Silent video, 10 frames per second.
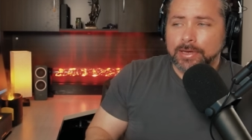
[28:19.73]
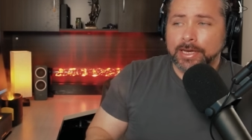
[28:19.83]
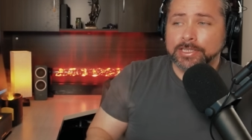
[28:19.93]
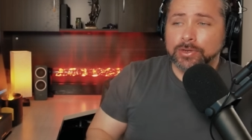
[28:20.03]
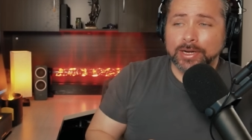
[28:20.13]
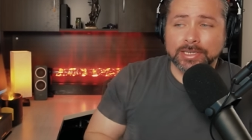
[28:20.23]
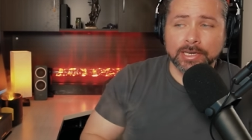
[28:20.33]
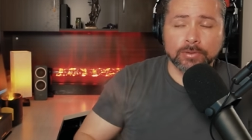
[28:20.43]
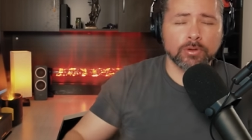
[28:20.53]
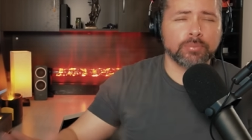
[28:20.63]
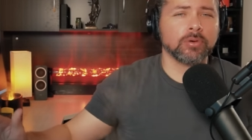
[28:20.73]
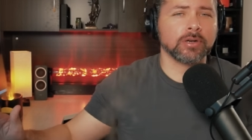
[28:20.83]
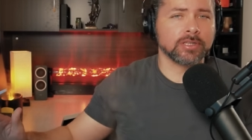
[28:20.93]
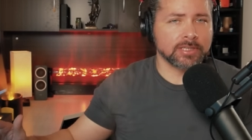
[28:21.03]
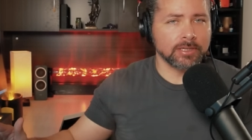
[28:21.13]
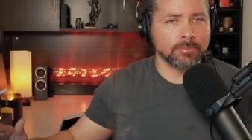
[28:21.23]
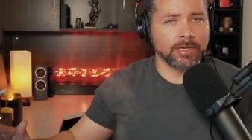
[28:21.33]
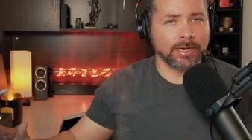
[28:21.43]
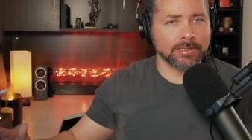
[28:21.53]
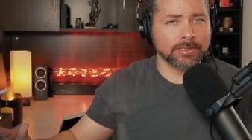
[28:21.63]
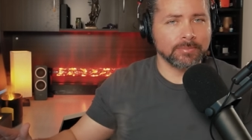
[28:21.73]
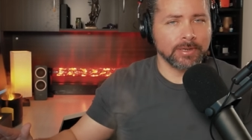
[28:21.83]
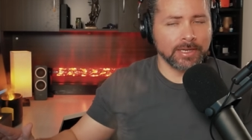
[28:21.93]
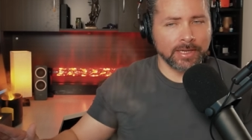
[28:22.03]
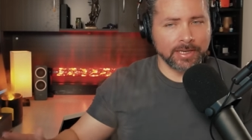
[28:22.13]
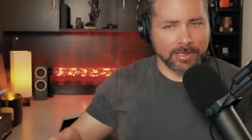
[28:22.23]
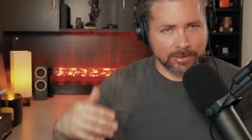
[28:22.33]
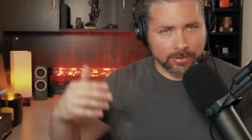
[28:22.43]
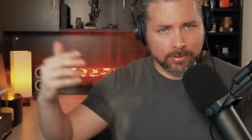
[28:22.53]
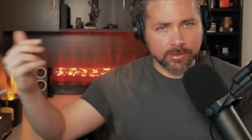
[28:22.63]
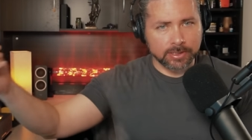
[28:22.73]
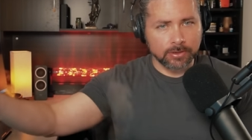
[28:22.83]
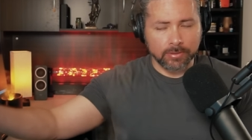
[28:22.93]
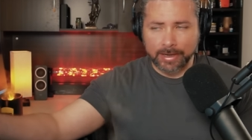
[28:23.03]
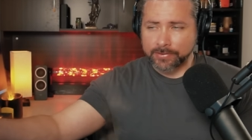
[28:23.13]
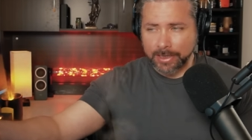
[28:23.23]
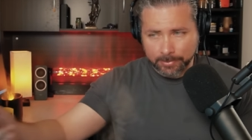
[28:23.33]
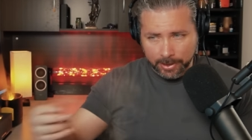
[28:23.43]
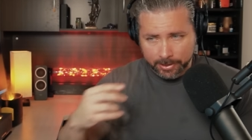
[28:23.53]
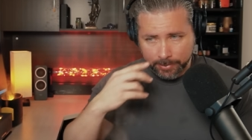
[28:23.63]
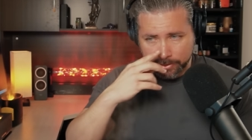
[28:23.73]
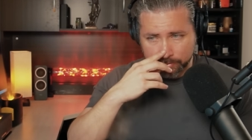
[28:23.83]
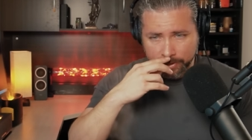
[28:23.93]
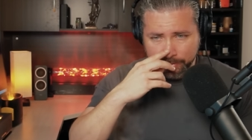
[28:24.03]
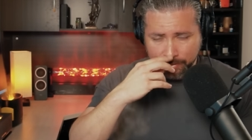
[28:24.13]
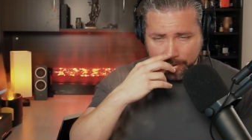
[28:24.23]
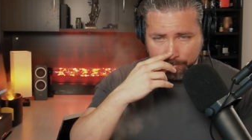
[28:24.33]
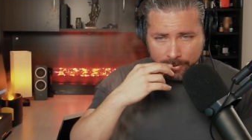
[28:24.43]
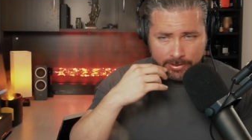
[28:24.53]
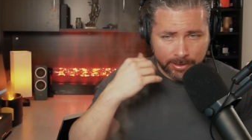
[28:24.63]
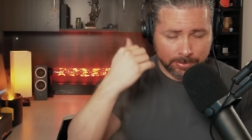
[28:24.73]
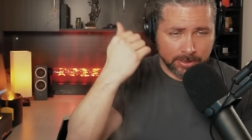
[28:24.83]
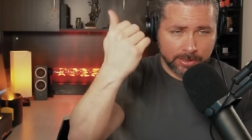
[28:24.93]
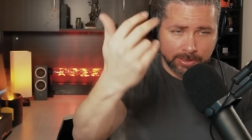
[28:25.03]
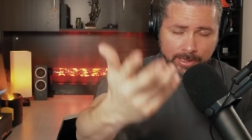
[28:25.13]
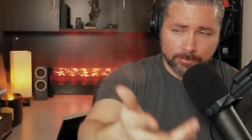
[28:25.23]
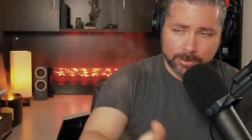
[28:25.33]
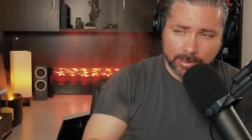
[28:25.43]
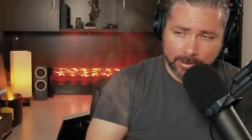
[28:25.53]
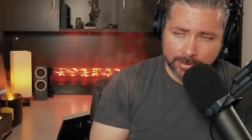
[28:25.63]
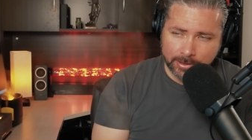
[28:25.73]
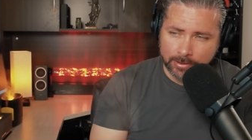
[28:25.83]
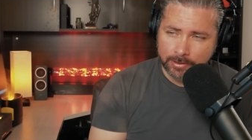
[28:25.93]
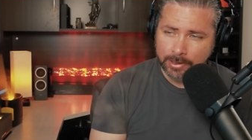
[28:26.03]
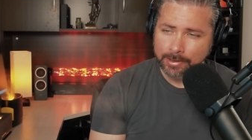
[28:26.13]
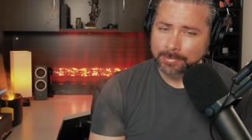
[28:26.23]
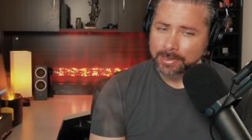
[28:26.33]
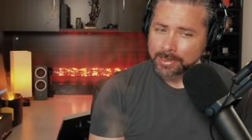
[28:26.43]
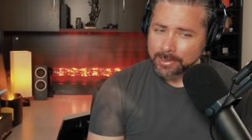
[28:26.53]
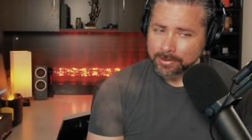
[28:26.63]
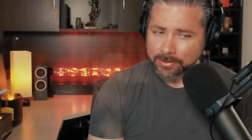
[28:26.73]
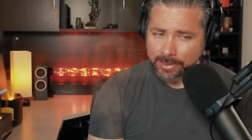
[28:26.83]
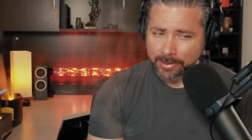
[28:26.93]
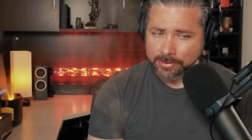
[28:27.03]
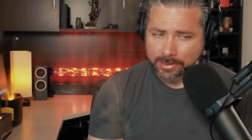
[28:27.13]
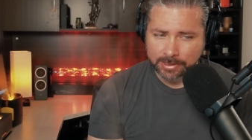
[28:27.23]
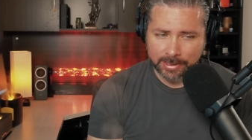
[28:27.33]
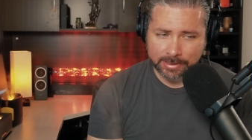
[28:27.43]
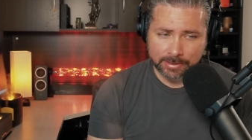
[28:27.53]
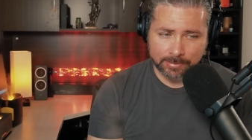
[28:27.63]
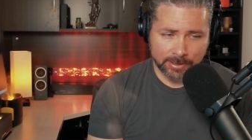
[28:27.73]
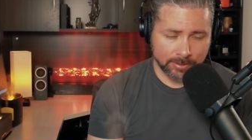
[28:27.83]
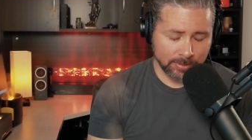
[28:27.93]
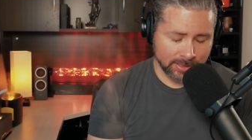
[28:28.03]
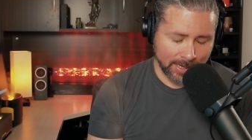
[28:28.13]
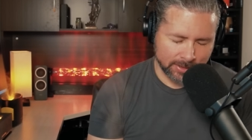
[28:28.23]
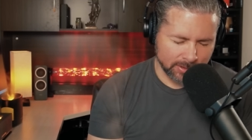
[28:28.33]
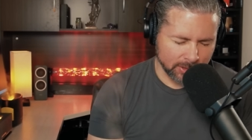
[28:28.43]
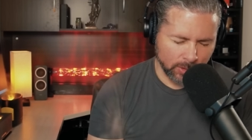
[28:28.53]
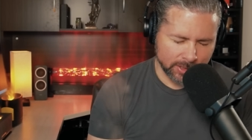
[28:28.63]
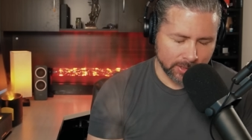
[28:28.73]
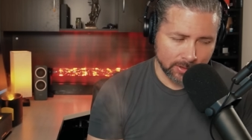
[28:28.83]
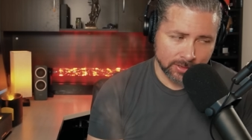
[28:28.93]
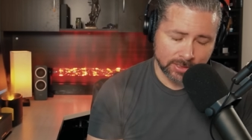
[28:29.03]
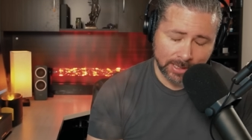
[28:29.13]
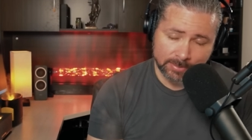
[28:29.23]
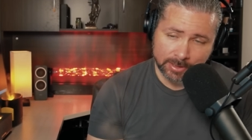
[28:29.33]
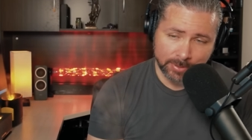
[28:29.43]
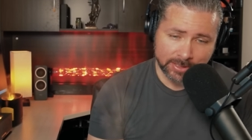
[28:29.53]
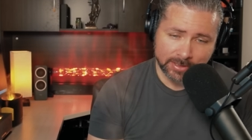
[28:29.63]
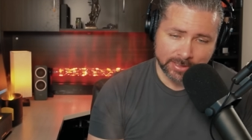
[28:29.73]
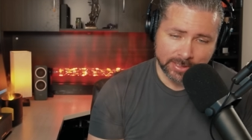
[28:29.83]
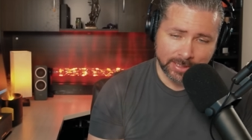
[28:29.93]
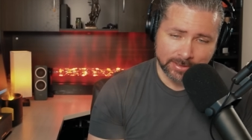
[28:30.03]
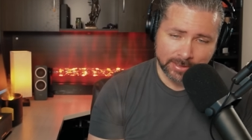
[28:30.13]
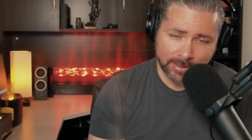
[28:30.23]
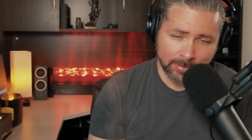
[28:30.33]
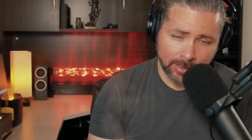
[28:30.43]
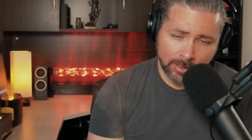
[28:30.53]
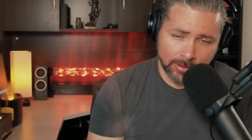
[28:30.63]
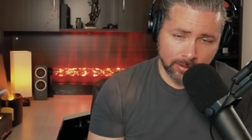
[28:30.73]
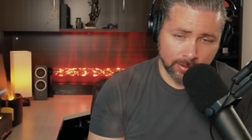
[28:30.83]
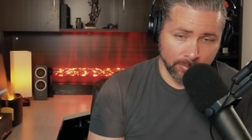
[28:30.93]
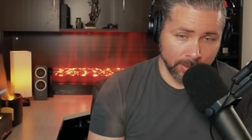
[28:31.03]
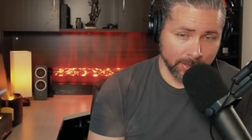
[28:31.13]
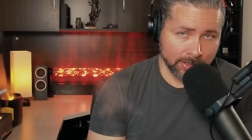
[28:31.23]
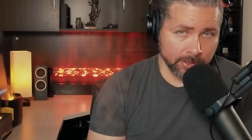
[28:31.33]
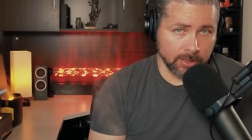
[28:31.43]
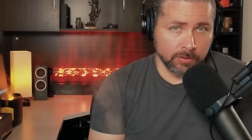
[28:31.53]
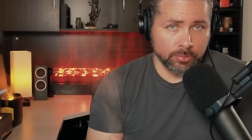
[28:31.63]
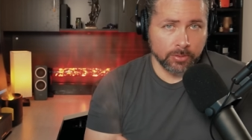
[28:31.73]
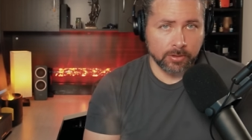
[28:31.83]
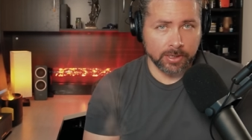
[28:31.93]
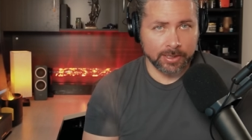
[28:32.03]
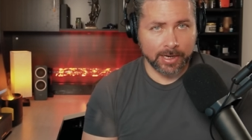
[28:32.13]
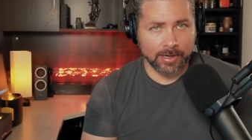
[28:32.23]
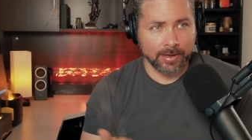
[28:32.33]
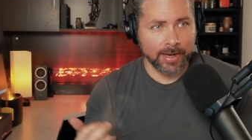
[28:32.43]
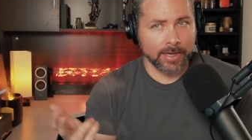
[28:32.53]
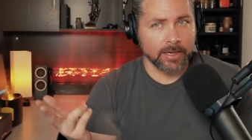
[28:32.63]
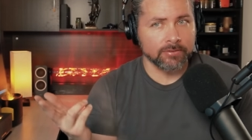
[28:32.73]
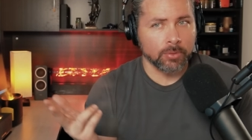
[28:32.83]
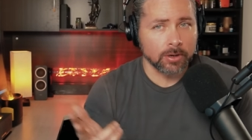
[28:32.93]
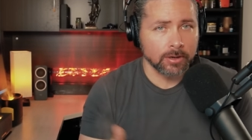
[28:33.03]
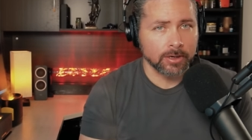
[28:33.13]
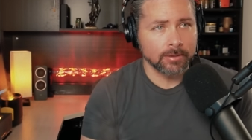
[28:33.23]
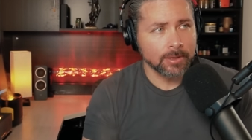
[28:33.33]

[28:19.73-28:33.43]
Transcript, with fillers: And so I didn't report it to CPS. And then he gets on in this new Lifetime documentary uh, where Gypsy is kind of recounting her her tales, and he says he's he's he's answered this question hundreds of times, and he basically says that, look, maybe I should have reported and got a negative mark